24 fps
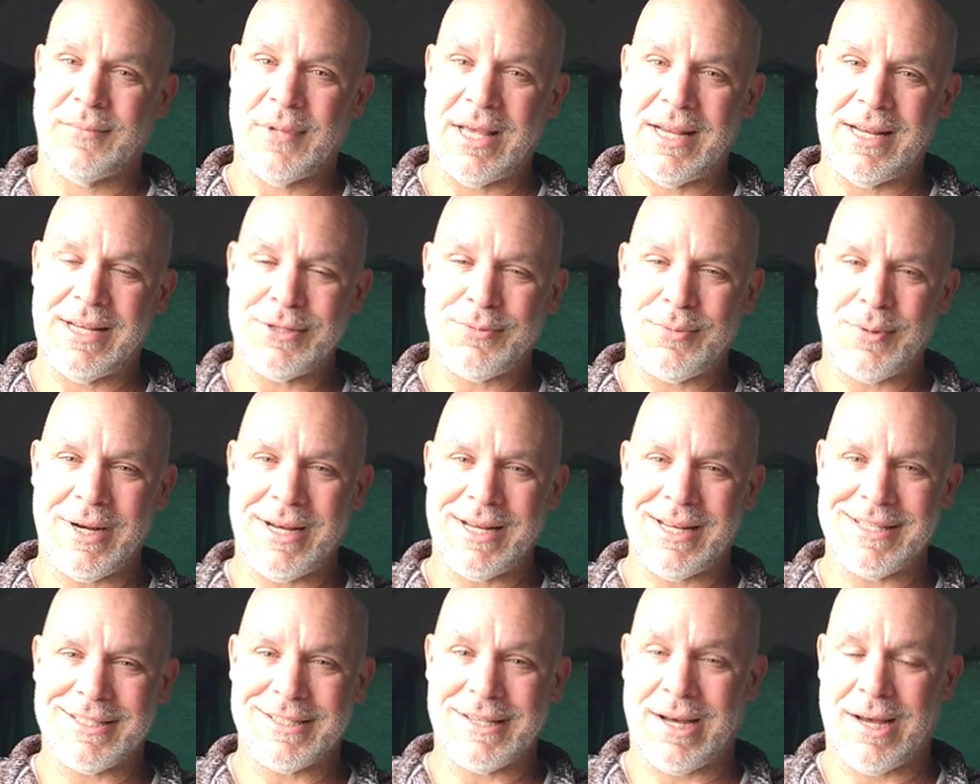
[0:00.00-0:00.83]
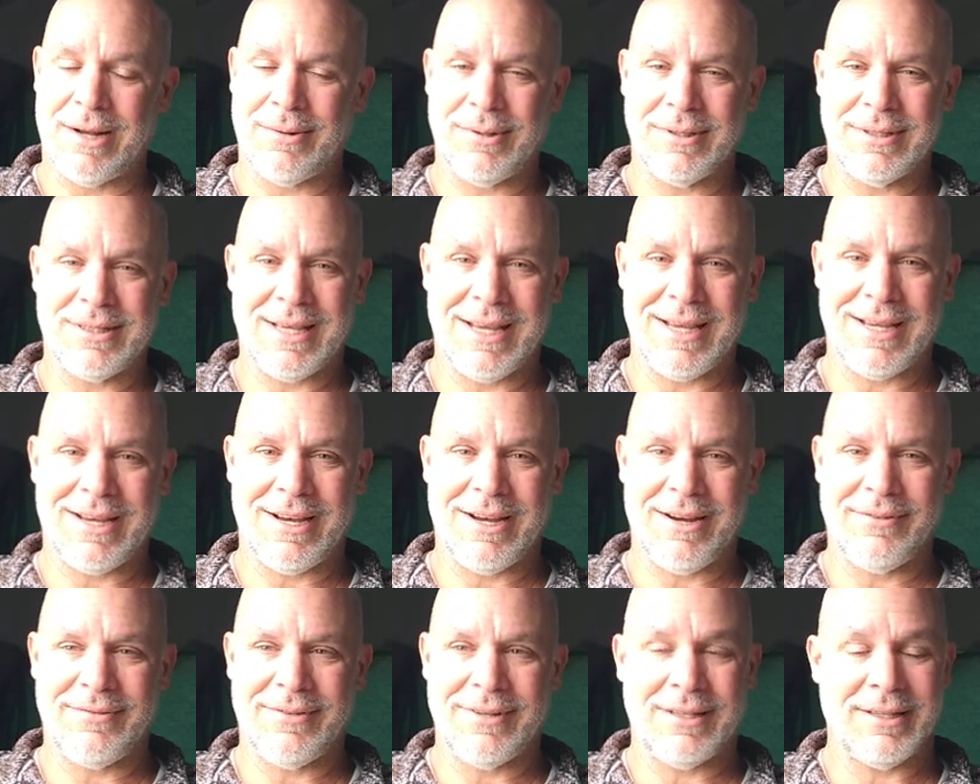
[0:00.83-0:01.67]
It is what it is. God will take
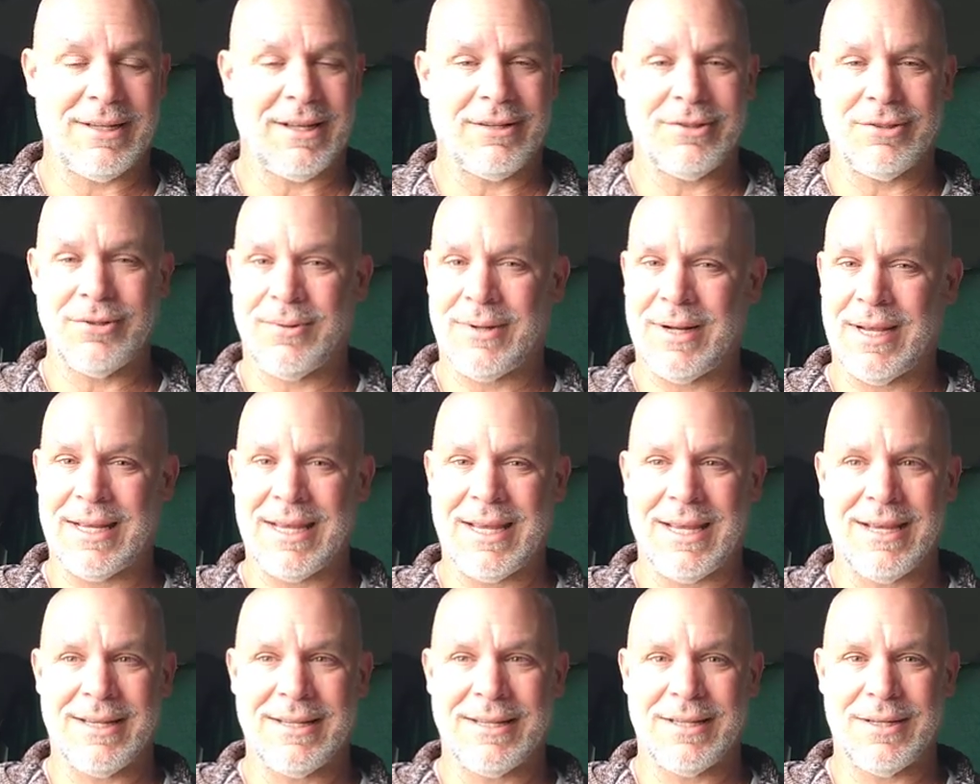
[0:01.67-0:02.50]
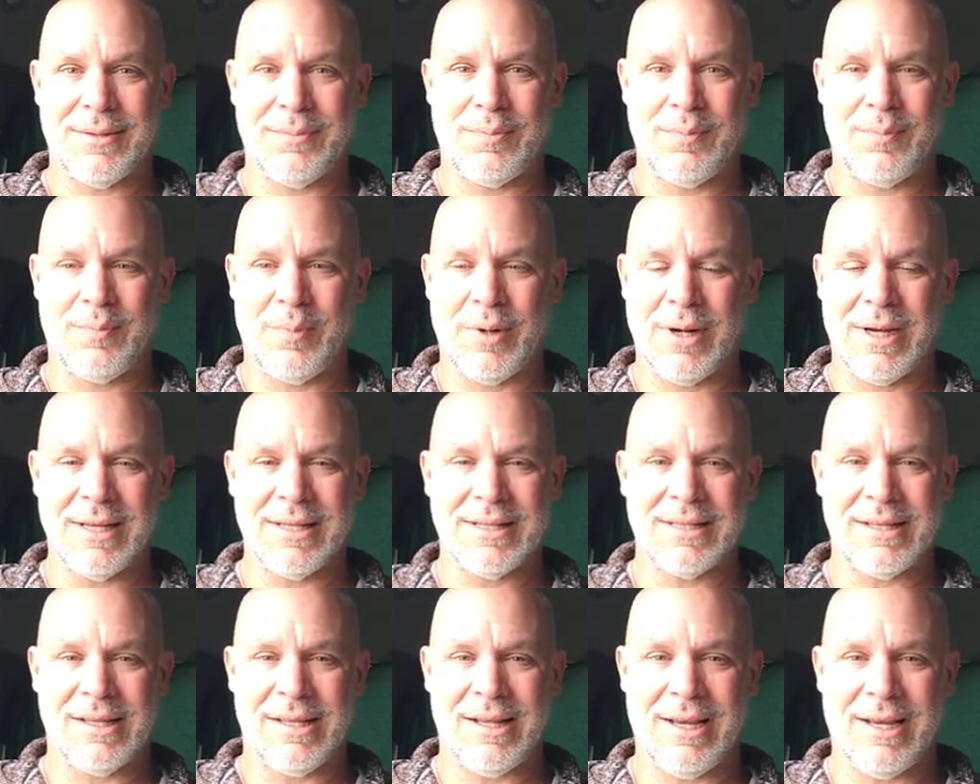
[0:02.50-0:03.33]
care of it, and I'll do what I can to bring
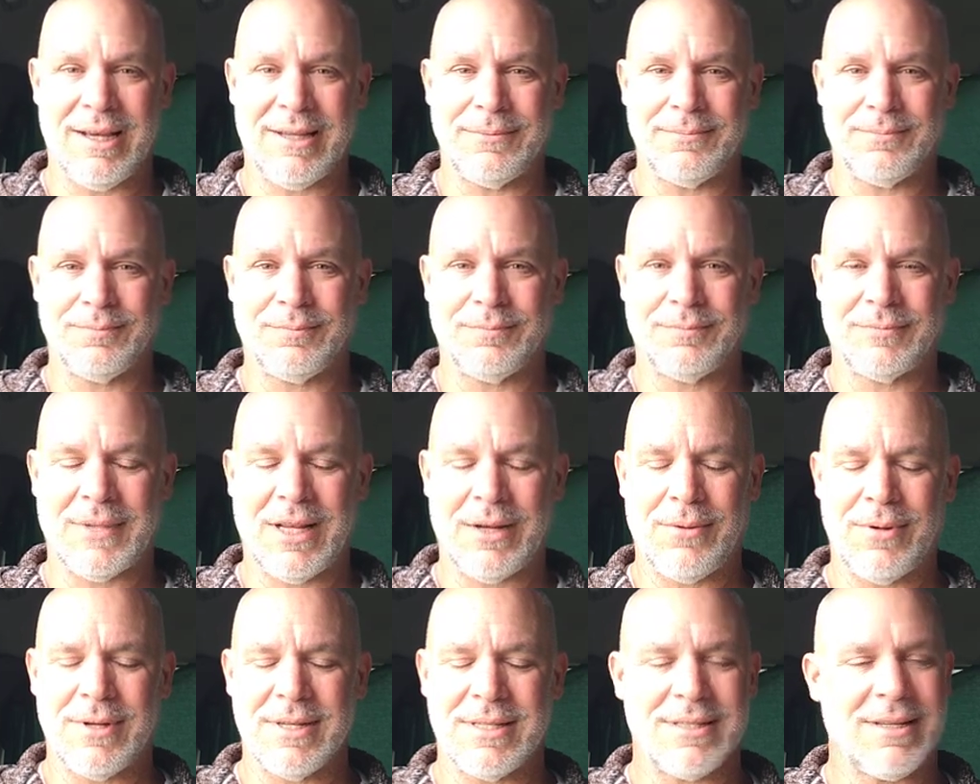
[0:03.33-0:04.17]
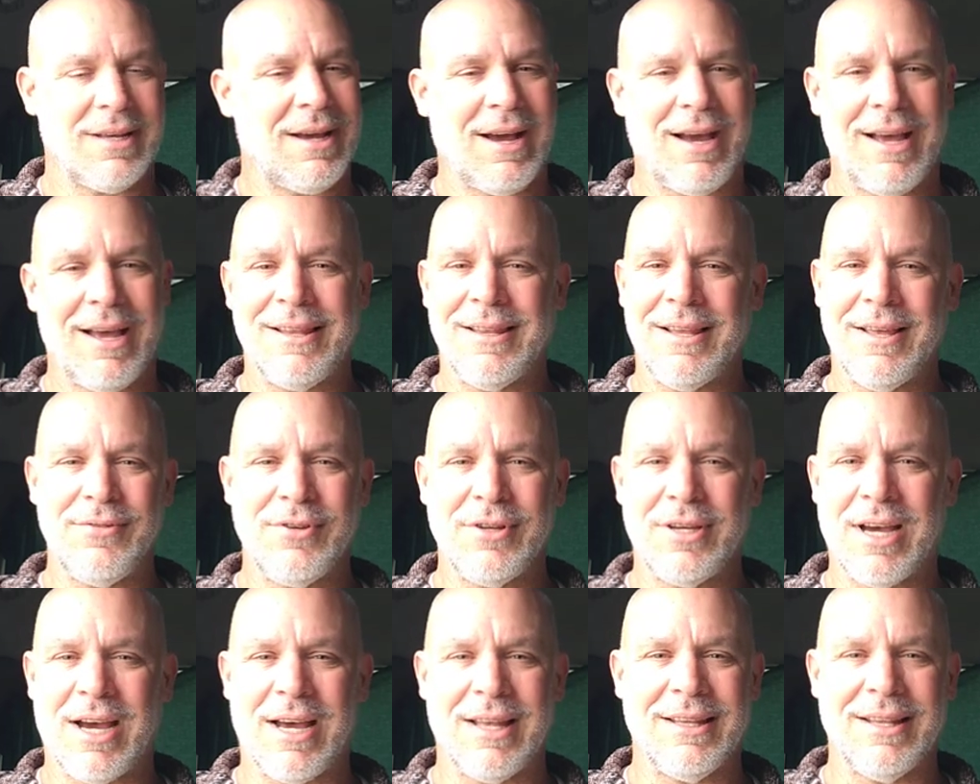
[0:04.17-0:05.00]
it to light. Anyways, I love
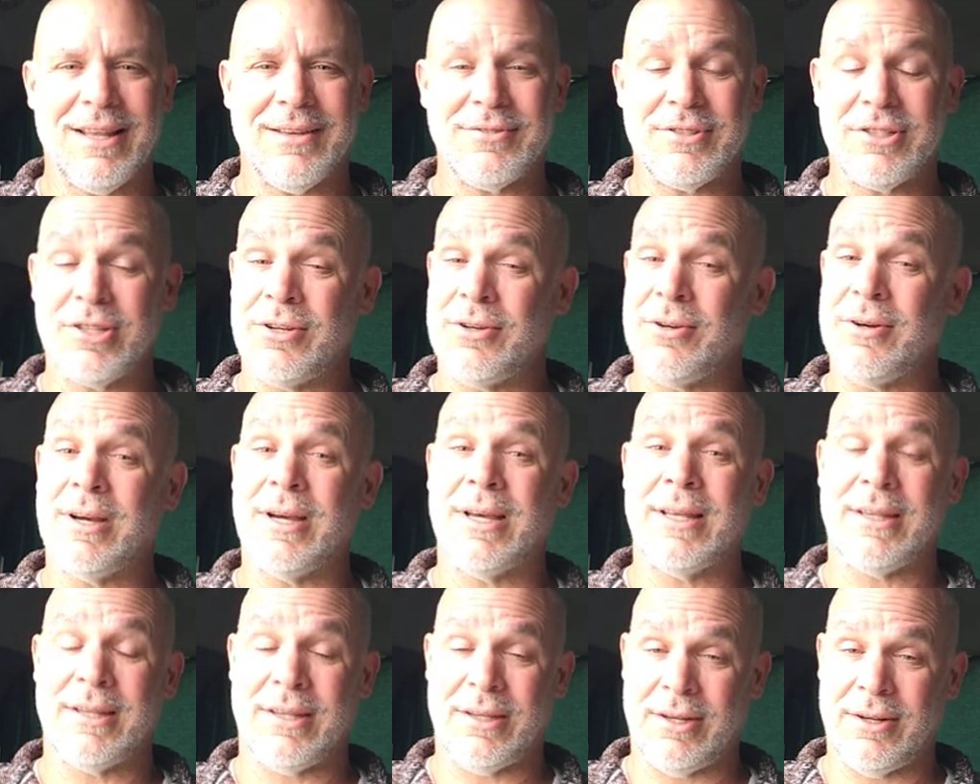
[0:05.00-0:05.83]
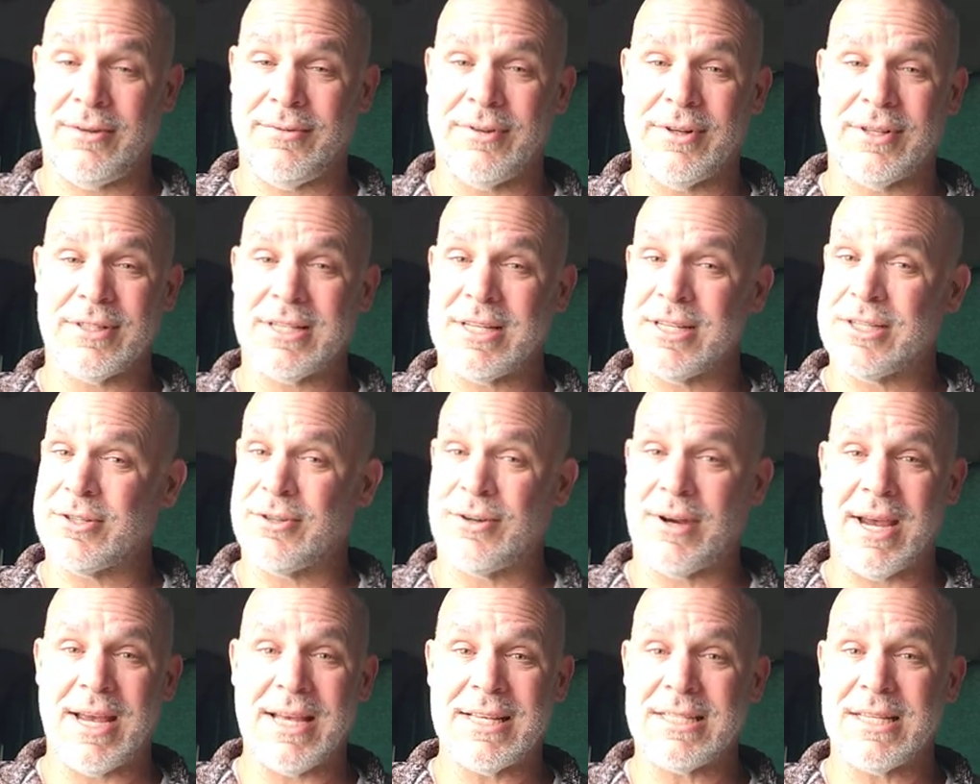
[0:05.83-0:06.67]
you, God loves you, and the universe is
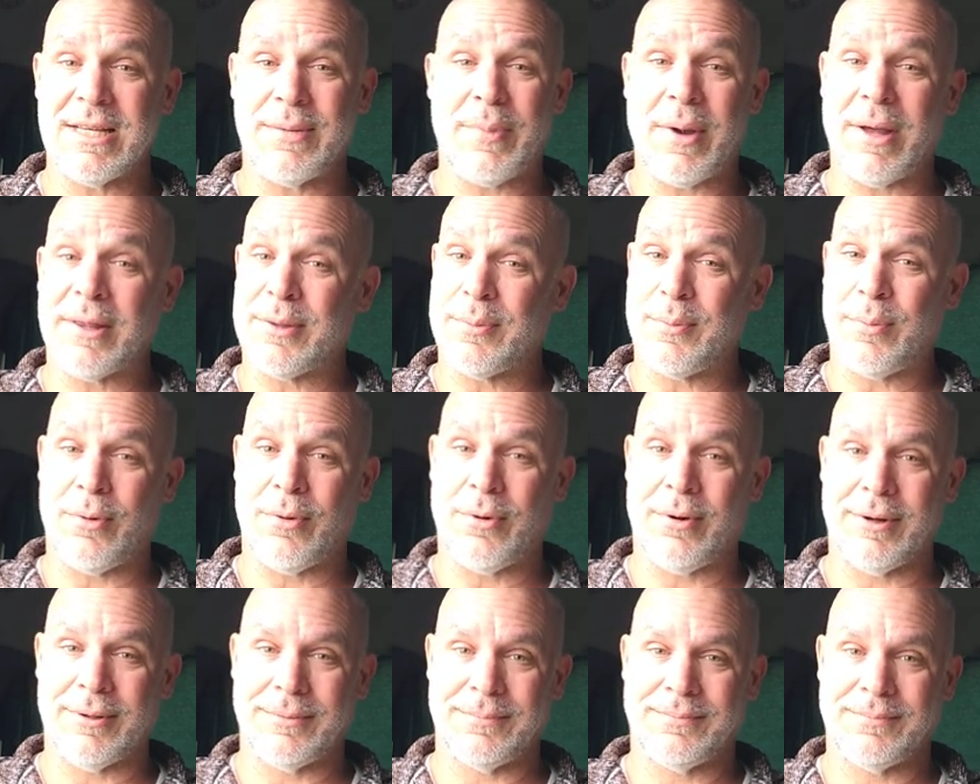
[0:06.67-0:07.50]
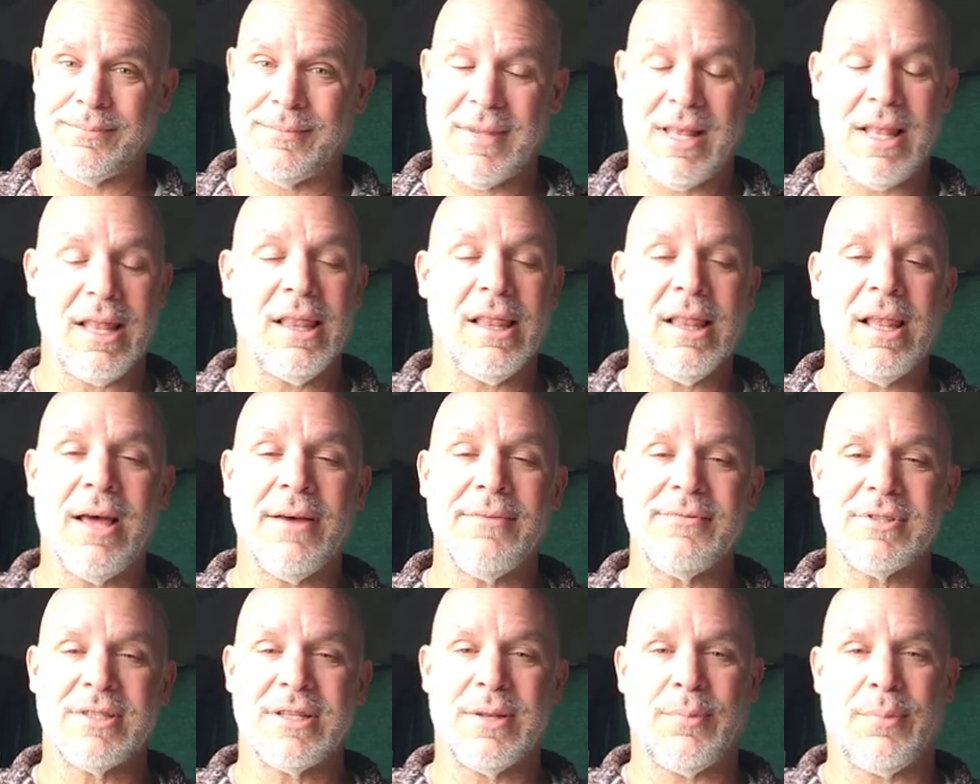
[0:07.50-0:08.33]
crazy about the poor.
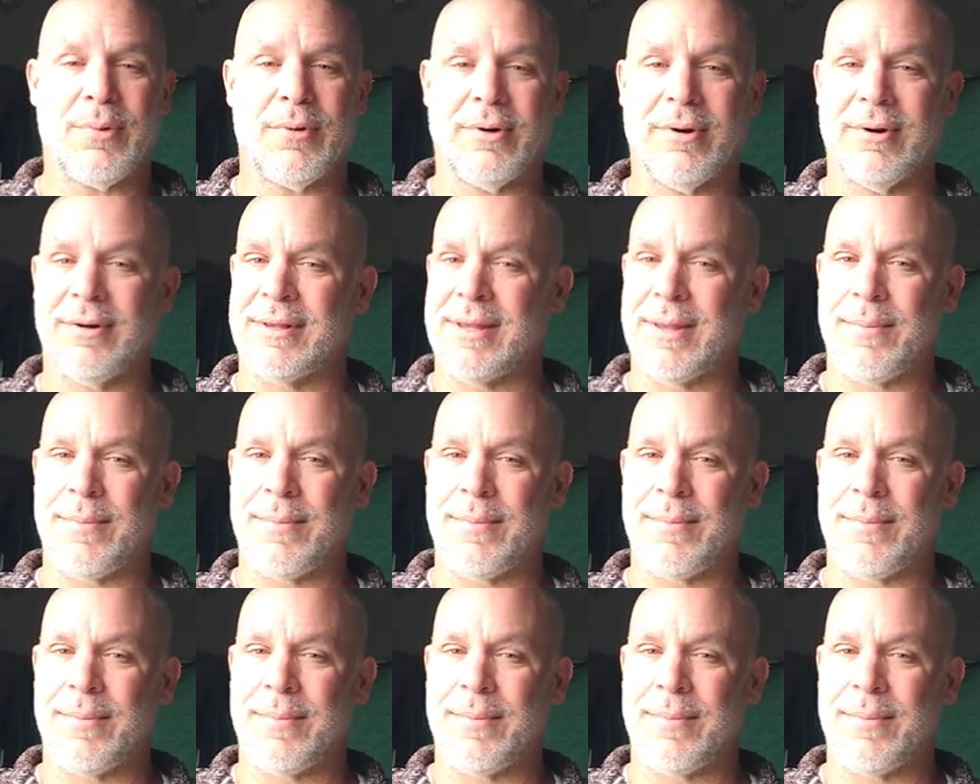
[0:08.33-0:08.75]
Loves the poor.